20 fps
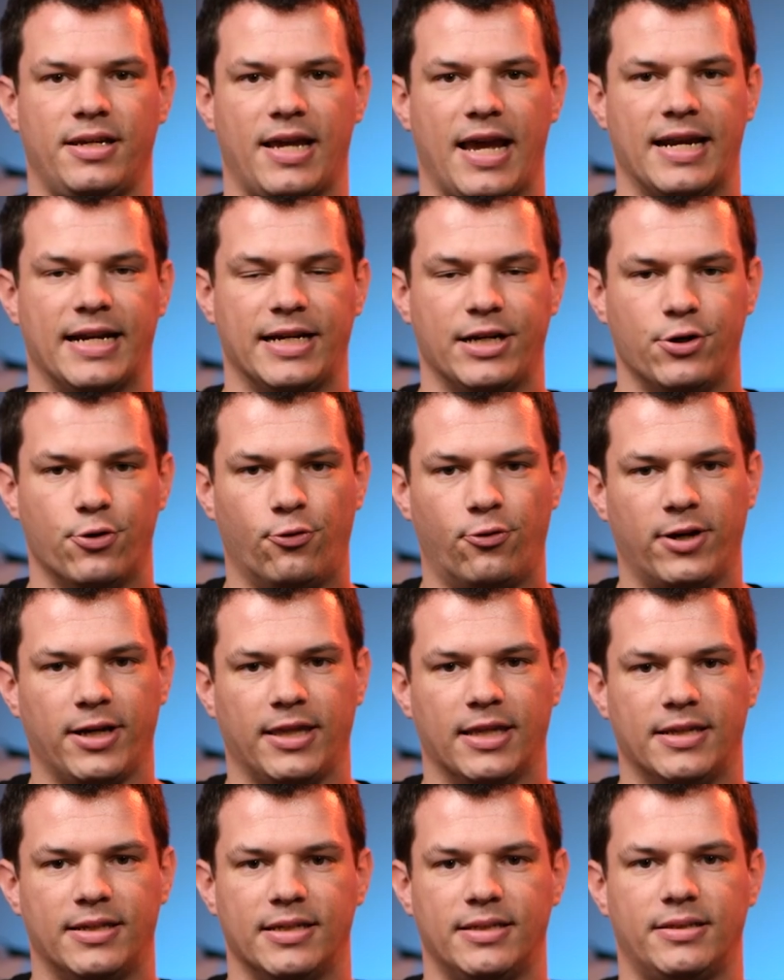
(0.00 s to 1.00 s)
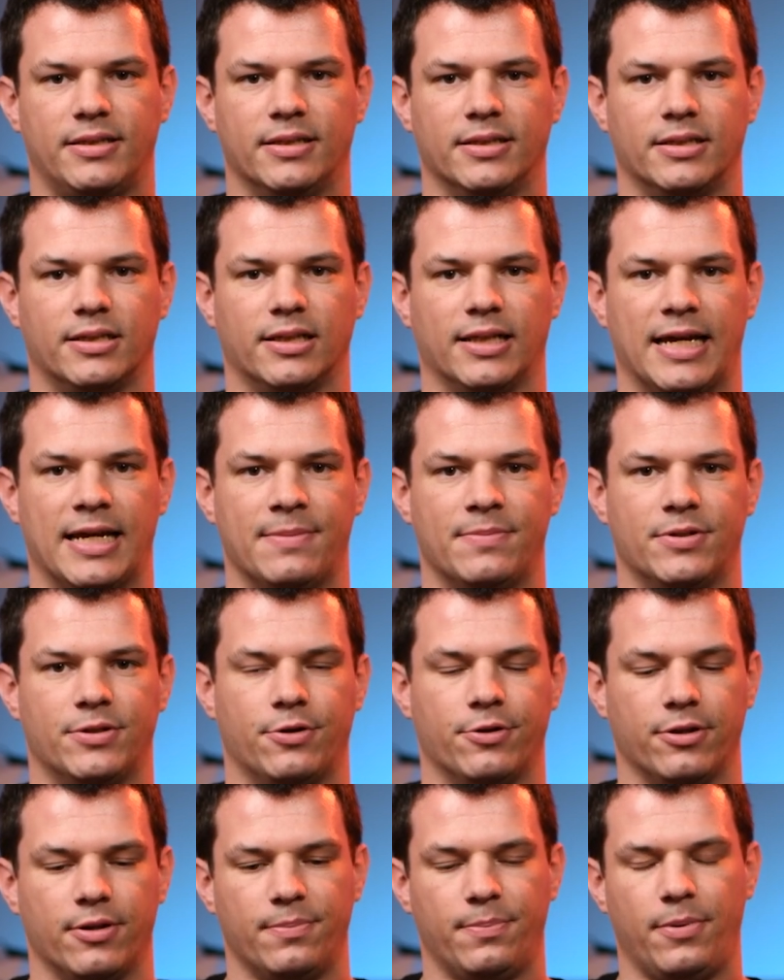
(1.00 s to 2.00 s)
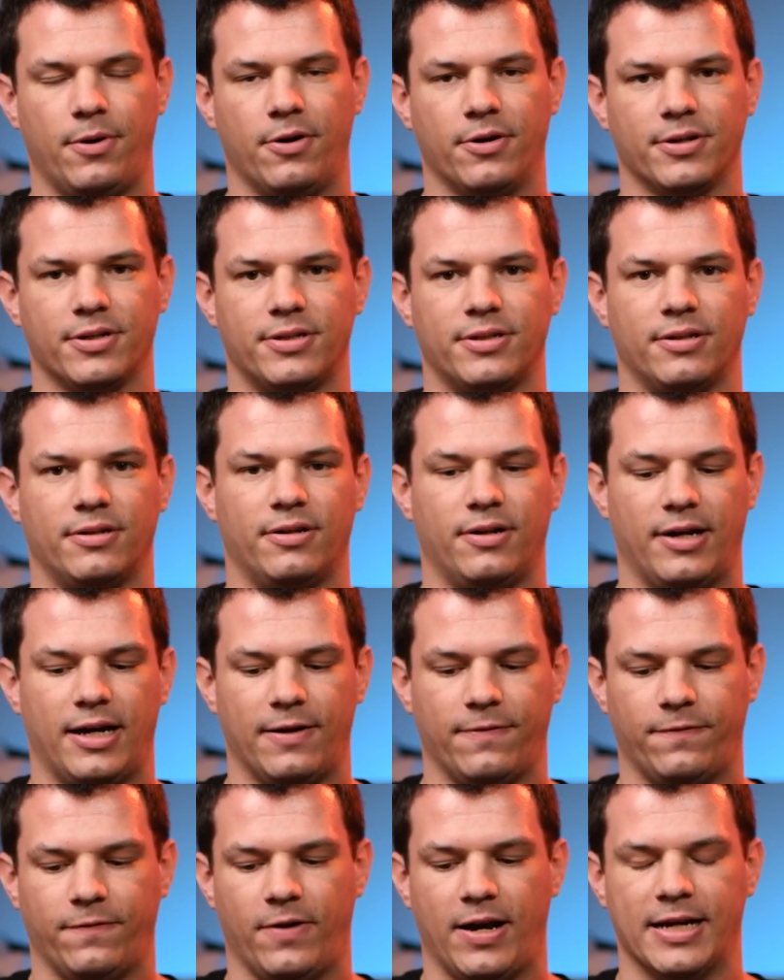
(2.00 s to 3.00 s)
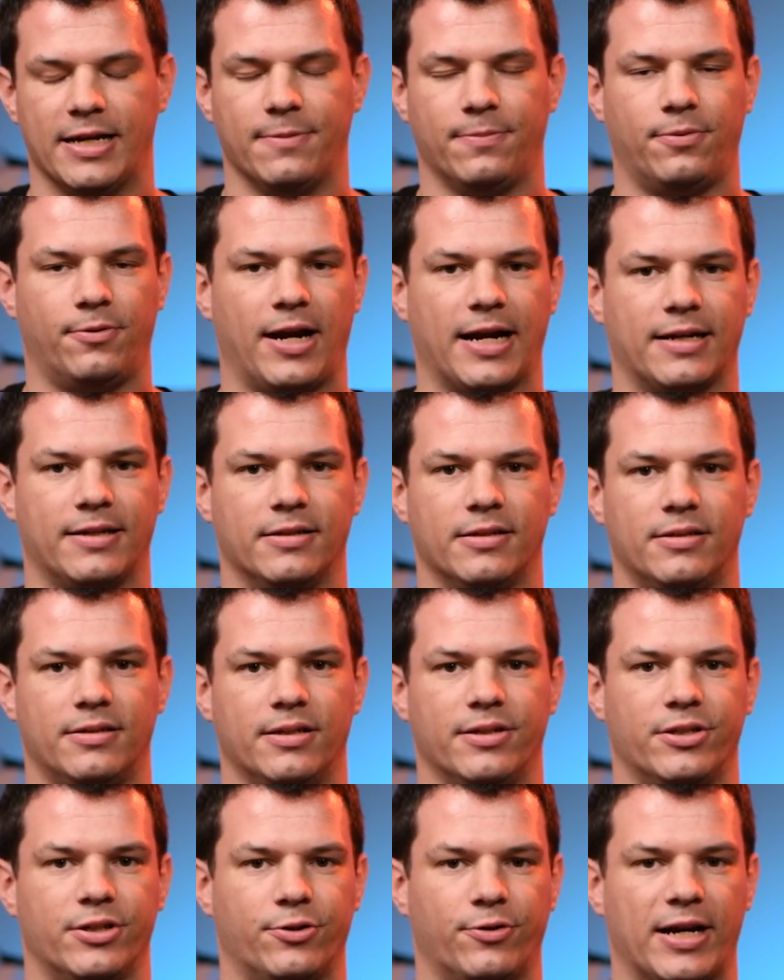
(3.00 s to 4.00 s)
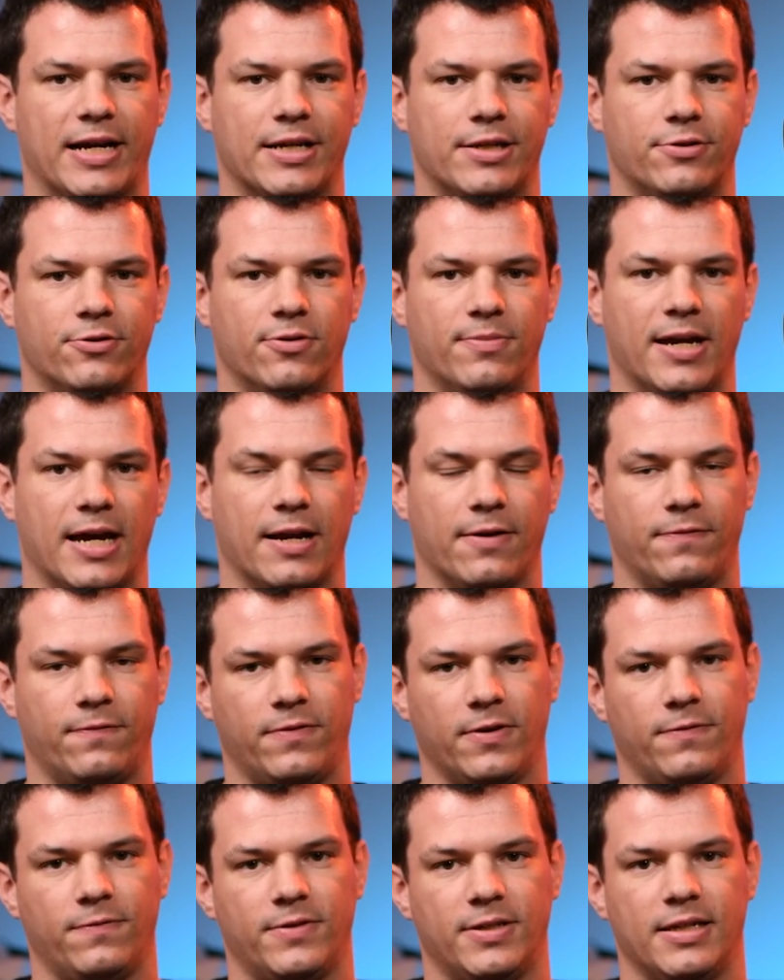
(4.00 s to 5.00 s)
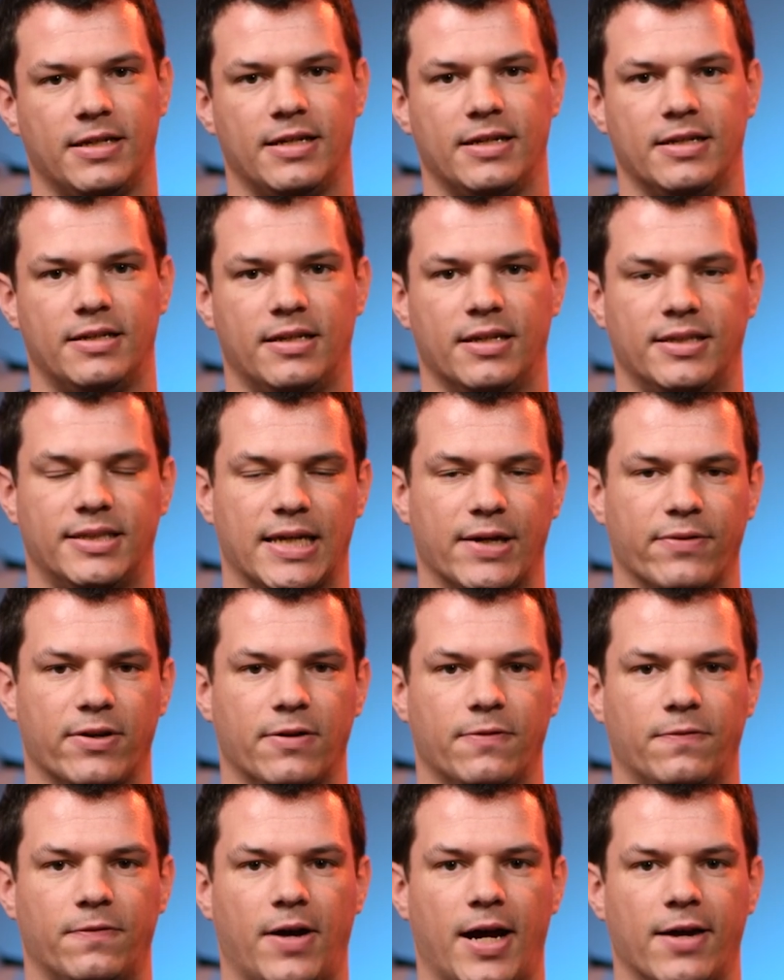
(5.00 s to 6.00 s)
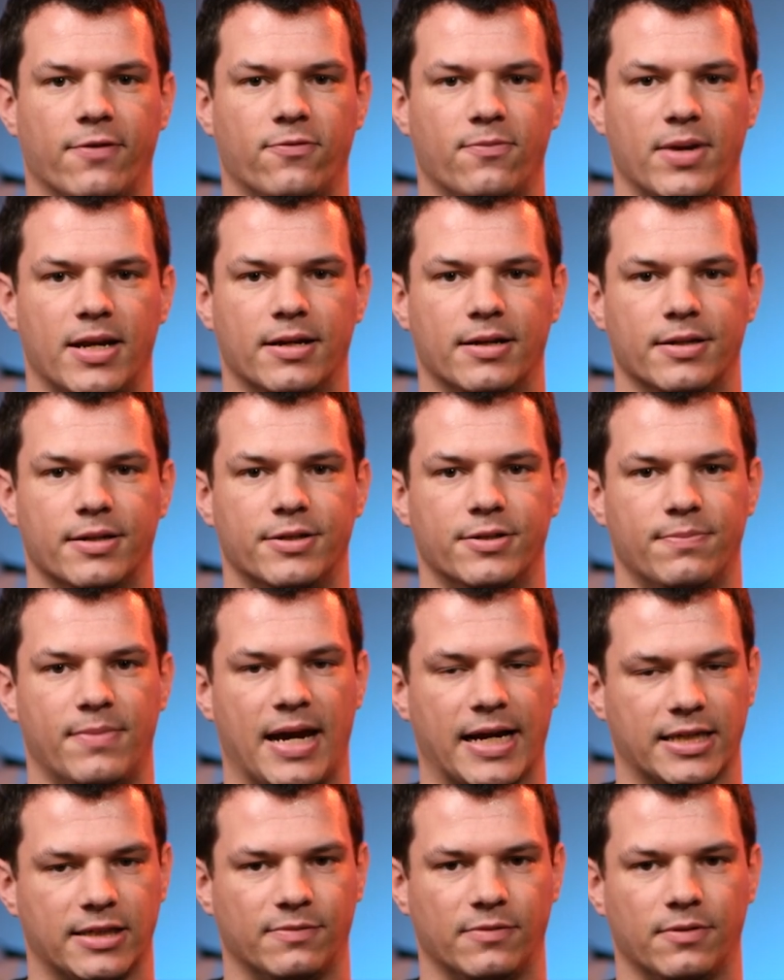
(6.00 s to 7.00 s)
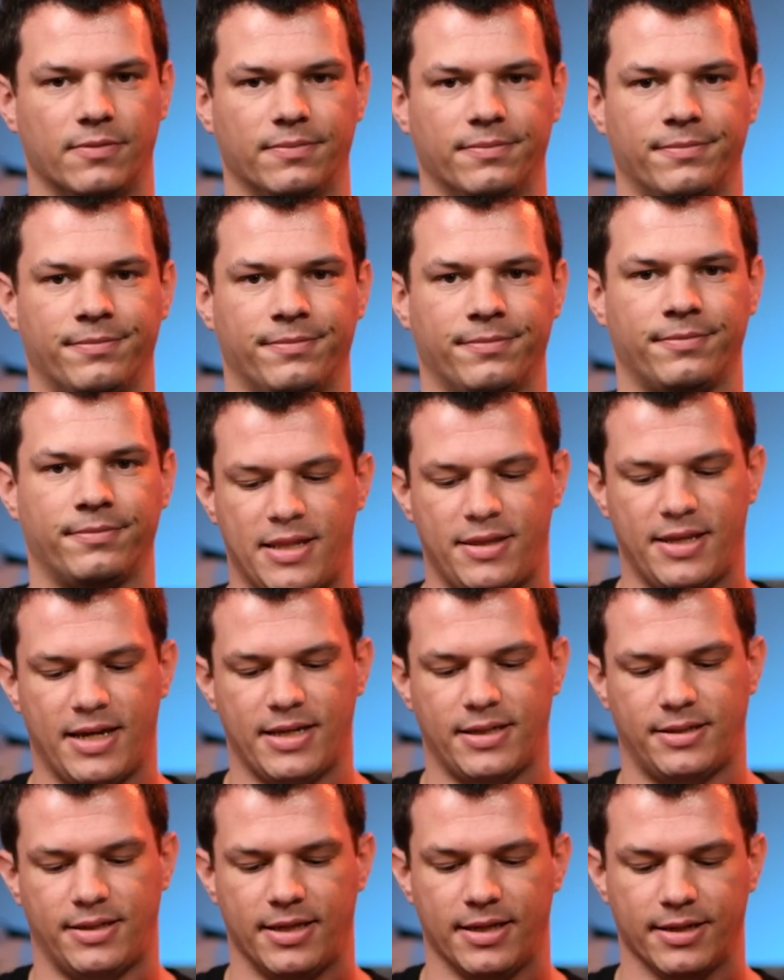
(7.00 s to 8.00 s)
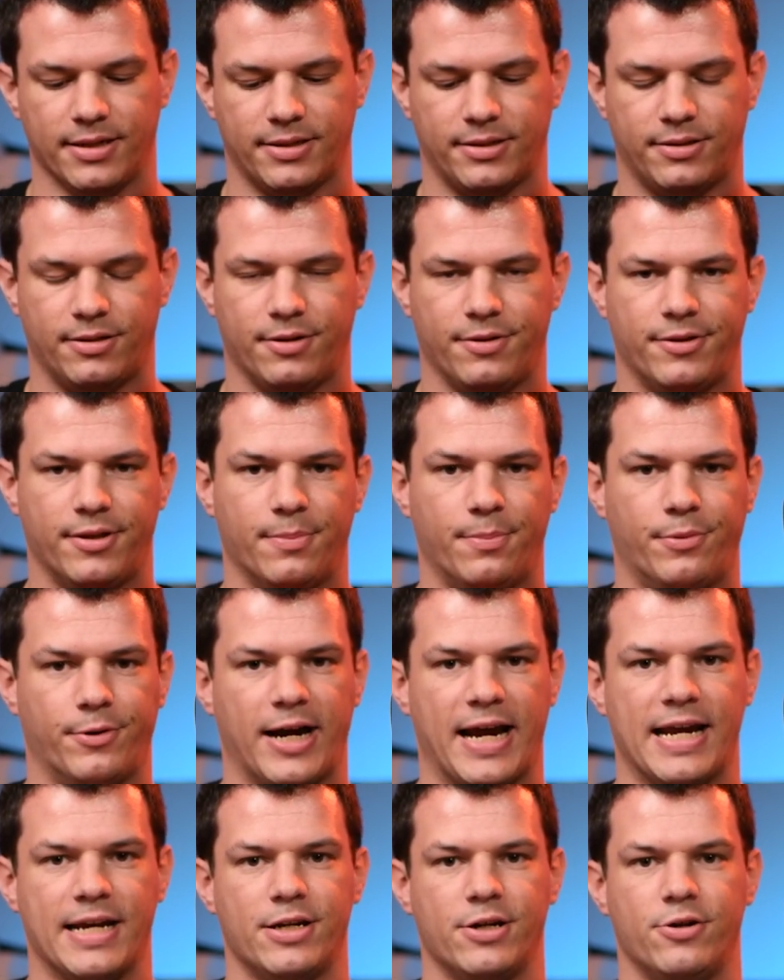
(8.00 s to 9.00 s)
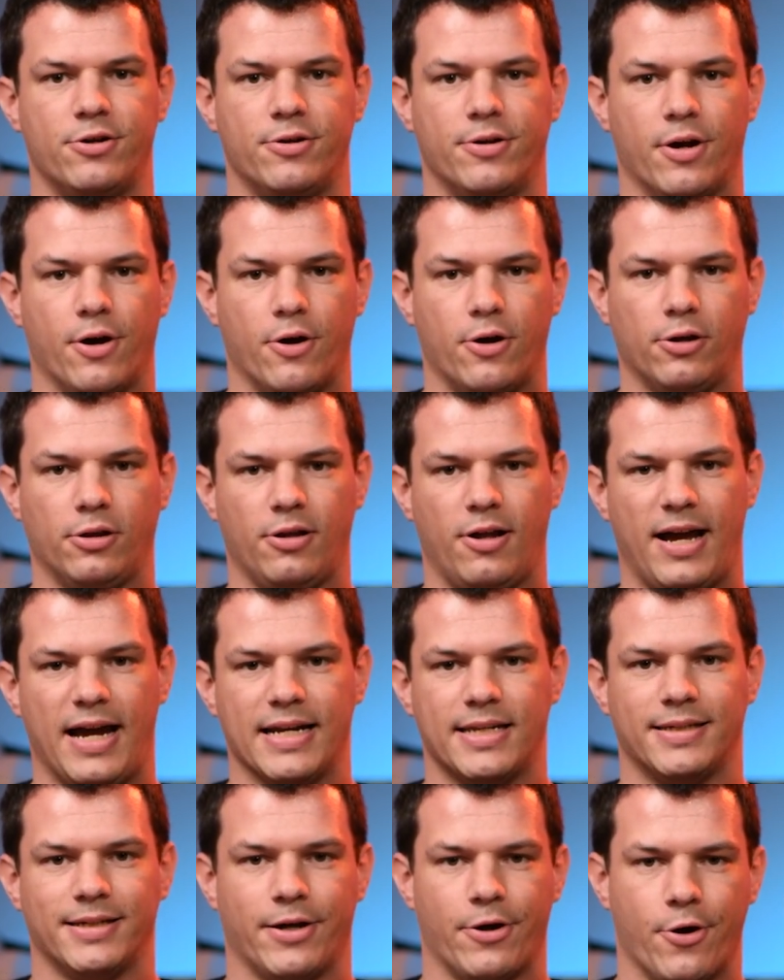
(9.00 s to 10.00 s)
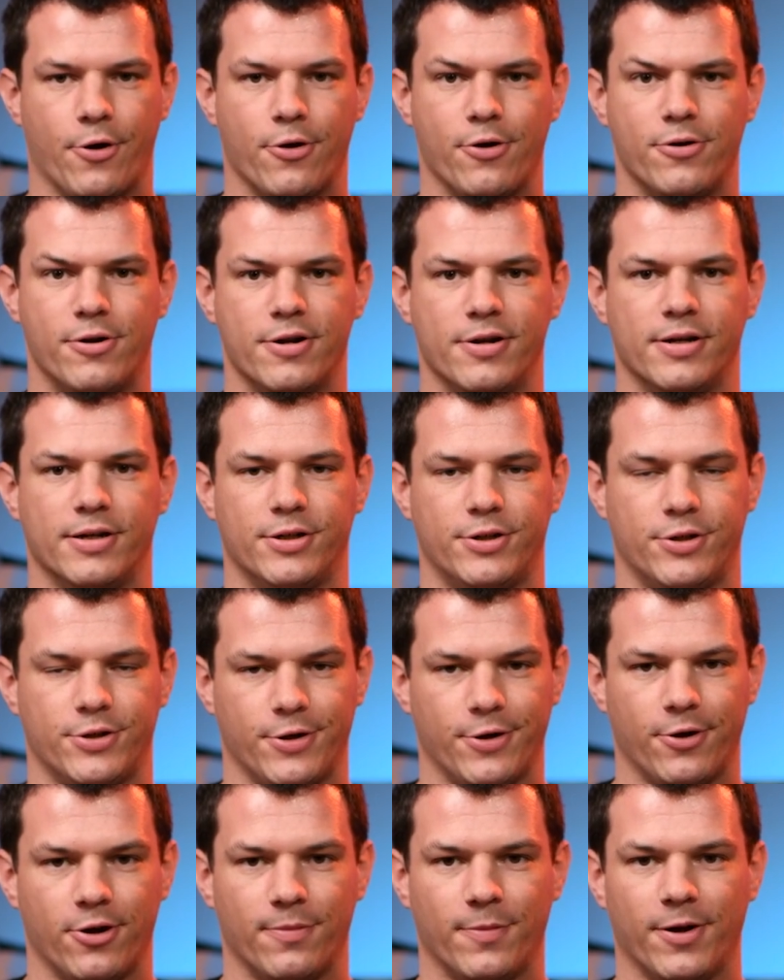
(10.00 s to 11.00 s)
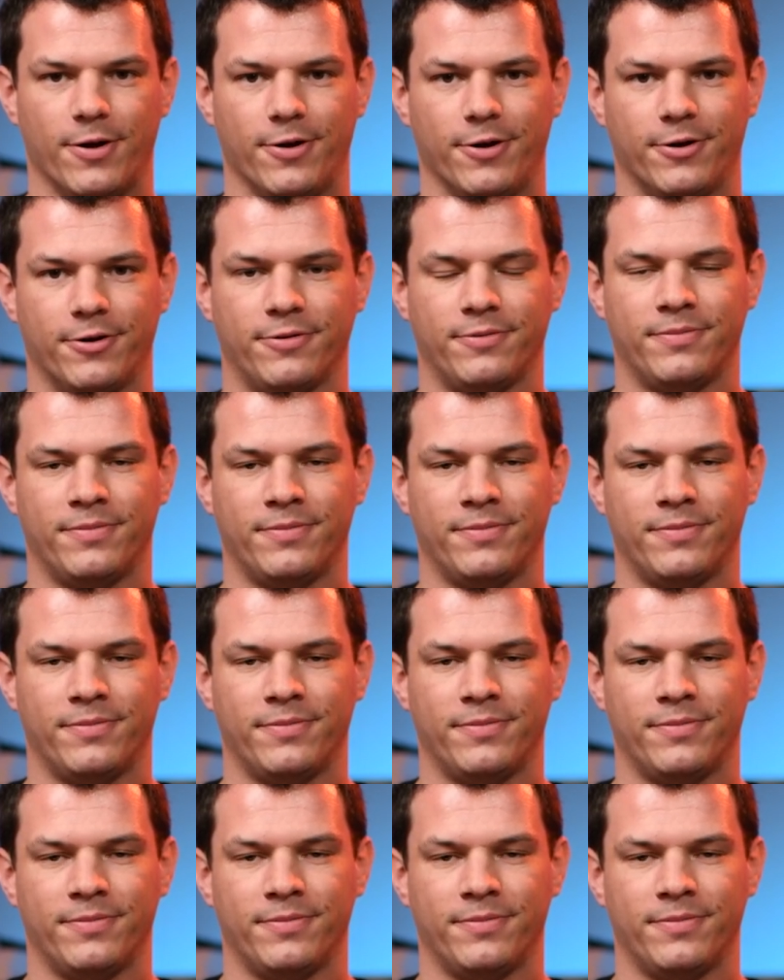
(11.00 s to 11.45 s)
and ignoring the distance claims on the box, I find in practice it's great to about 50 to 75 meters maximum. And then there's this, the brand new Olight Odin Turbo.